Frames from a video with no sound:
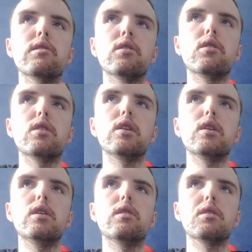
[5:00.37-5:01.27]
is
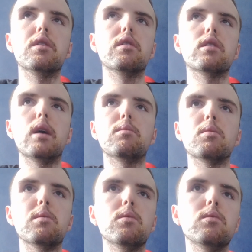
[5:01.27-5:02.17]
considered
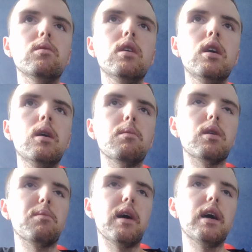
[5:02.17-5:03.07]
acceptable.
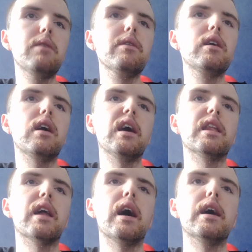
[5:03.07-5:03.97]
Because behaviour
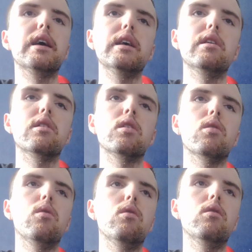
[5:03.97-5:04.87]
like that is
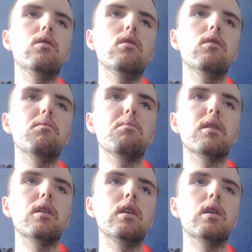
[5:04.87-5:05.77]
not,
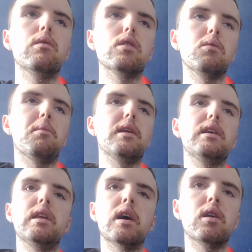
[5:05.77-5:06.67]
you know,
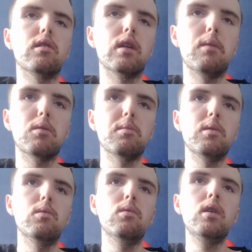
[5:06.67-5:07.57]
completely
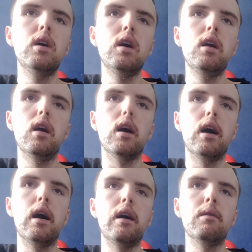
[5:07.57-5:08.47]
unacceptable.
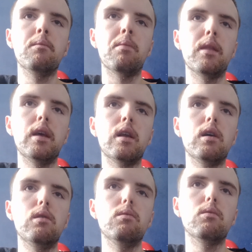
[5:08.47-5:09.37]
I
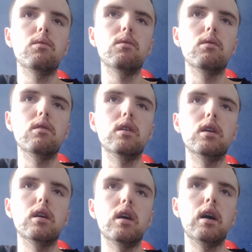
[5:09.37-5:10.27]
do
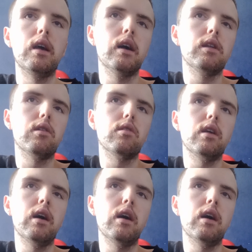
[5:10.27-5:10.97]
perfectly